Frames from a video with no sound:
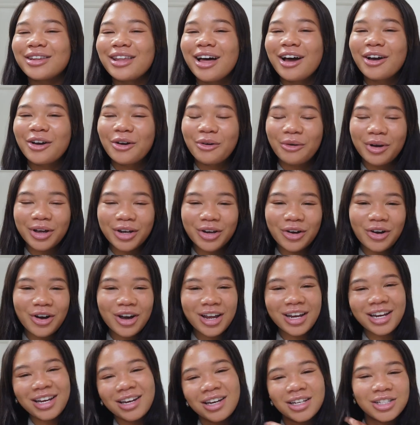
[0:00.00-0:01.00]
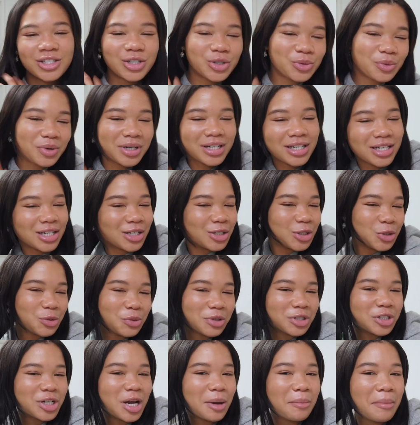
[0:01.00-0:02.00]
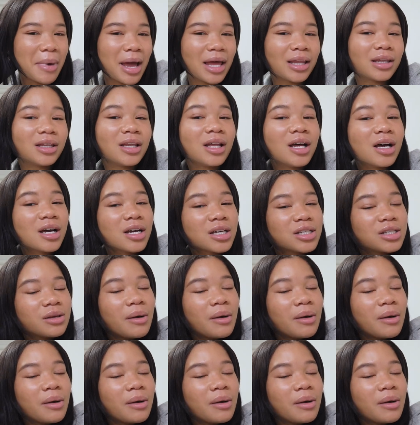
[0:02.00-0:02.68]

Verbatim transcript: a lot going on and I just wanted to switch up my look.